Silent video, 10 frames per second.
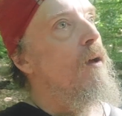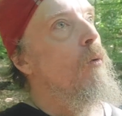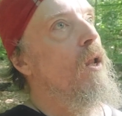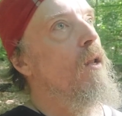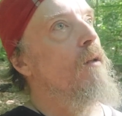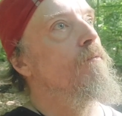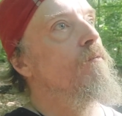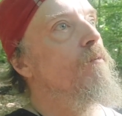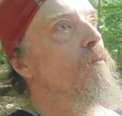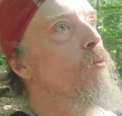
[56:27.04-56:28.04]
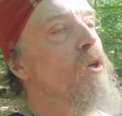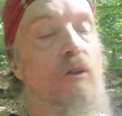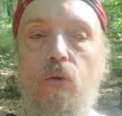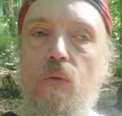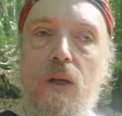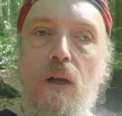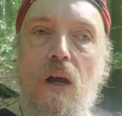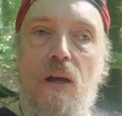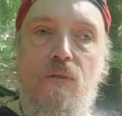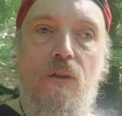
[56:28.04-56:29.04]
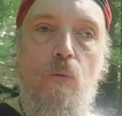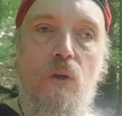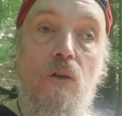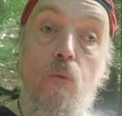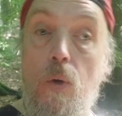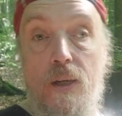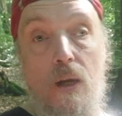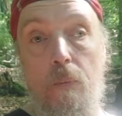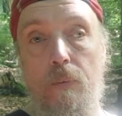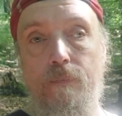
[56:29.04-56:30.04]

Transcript: well, we need to realize, and we need to wake up